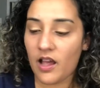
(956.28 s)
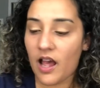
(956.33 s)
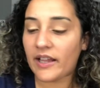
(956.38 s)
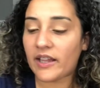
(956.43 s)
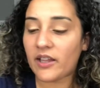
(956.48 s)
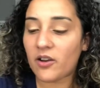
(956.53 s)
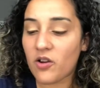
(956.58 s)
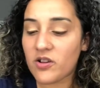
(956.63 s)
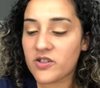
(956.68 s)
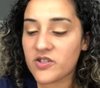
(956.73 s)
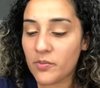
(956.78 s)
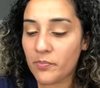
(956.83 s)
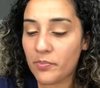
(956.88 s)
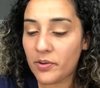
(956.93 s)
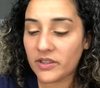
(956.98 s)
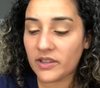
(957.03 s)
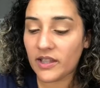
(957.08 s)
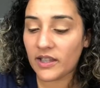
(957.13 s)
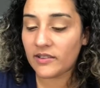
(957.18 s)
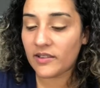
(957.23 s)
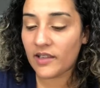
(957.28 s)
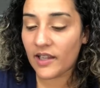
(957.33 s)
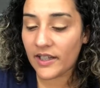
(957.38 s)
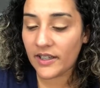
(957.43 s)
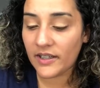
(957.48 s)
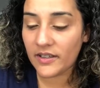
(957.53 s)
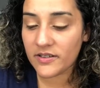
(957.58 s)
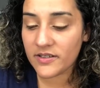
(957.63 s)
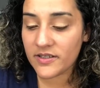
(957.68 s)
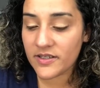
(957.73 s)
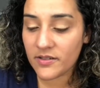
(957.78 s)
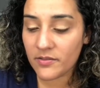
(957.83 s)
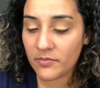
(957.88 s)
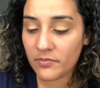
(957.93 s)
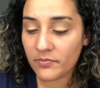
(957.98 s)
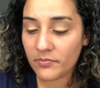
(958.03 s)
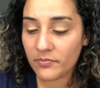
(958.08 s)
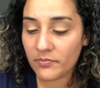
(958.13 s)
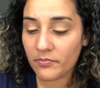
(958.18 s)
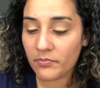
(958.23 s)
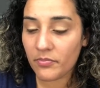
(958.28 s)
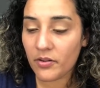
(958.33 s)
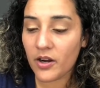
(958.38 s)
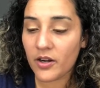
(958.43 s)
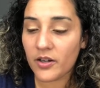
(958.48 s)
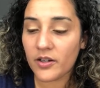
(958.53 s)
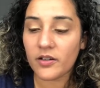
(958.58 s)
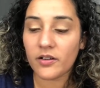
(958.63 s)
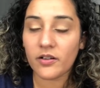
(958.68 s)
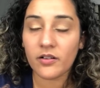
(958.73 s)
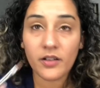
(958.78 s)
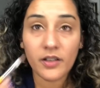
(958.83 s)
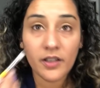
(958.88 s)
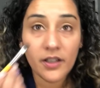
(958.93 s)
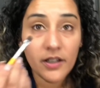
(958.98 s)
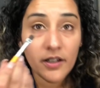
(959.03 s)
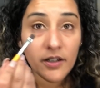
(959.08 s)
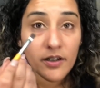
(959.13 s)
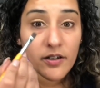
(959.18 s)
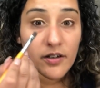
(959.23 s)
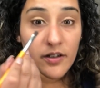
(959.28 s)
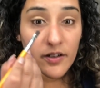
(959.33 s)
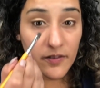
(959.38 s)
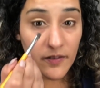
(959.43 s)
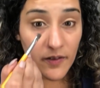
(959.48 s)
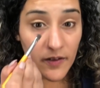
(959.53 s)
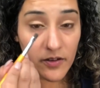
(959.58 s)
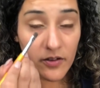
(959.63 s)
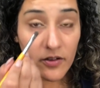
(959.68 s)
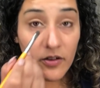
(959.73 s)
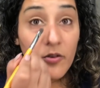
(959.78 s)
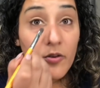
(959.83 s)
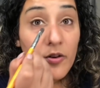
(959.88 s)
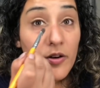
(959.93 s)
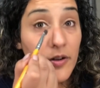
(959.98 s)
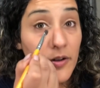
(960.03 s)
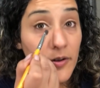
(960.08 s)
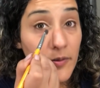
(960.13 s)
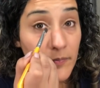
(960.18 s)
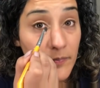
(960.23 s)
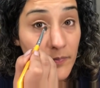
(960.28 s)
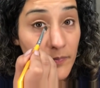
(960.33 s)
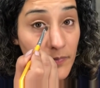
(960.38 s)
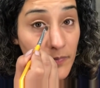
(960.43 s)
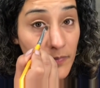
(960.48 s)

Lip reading: I can also put the light part here in the inner corner